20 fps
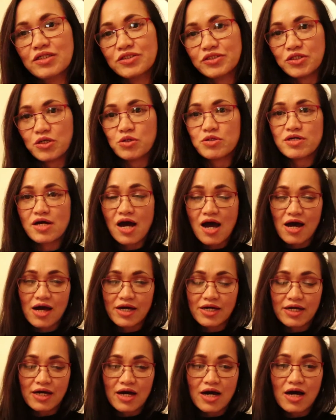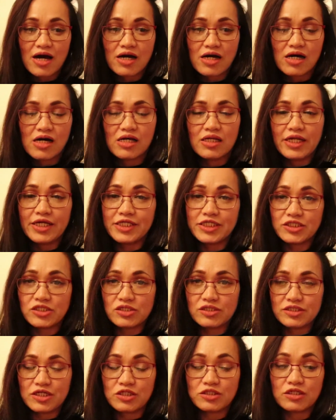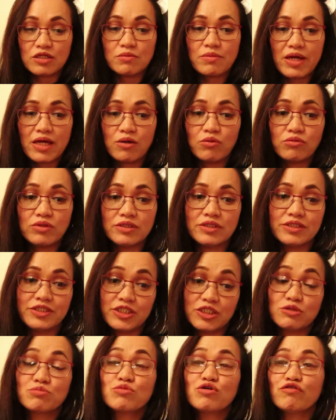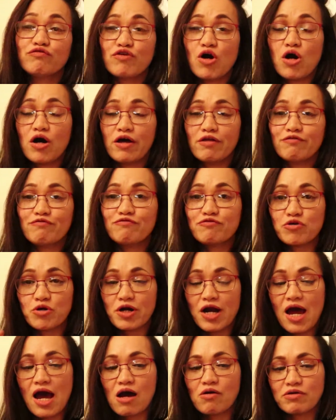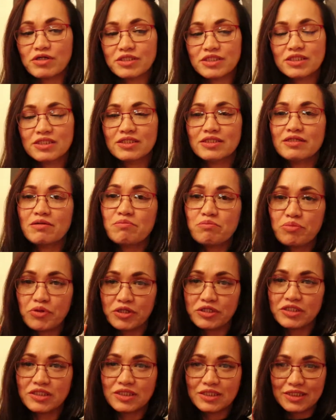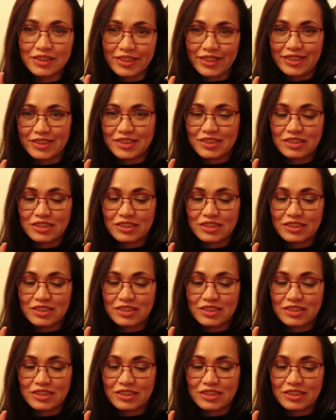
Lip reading: So ladies and gentlemen, we'll just move on for our number 6.